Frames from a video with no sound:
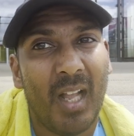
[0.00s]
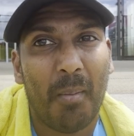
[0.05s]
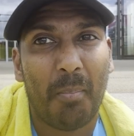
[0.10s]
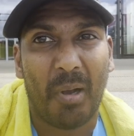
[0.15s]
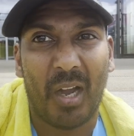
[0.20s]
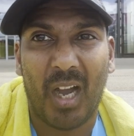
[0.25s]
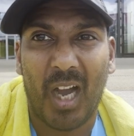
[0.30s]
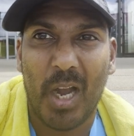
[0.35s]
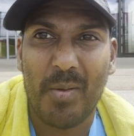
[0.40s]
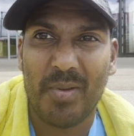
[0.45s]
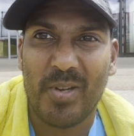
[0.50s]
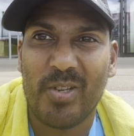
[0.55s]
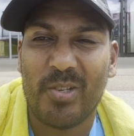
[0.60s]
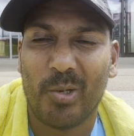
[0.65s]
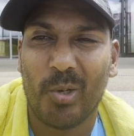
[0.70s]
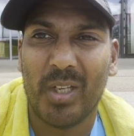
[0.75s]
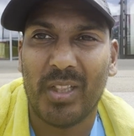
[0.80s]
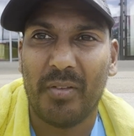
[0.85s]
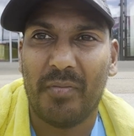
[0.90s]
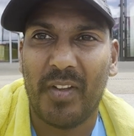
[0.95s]
But I hope you
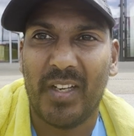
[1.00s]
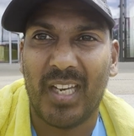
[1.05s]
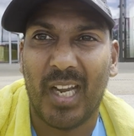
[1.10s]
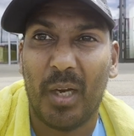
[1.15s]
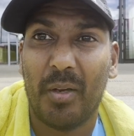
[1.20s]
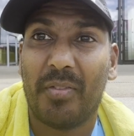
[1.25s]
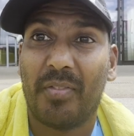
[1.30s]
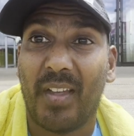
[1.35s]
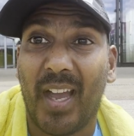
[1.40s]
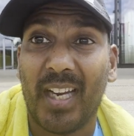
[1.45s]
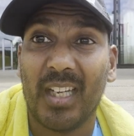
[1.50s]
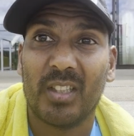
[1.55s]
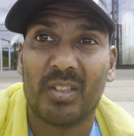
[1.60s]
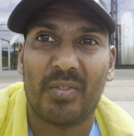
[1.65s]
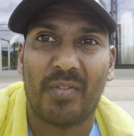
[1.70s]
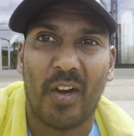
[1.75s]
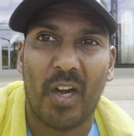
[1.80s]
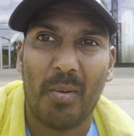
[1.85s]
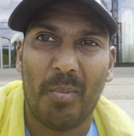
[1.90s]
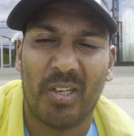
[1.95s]
enjoyed the video. Thanks
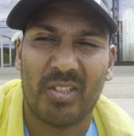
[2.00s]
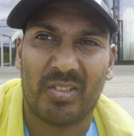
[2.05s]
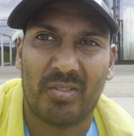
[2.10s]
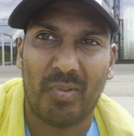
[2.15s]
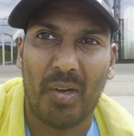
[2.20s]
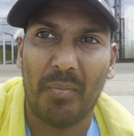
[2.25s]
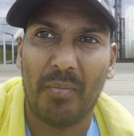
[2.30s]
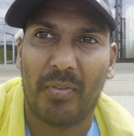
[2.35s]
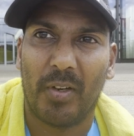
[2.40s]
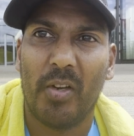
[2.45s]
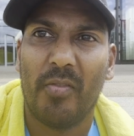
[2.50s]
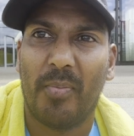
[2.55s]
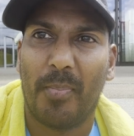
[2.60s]
very much to RunThrough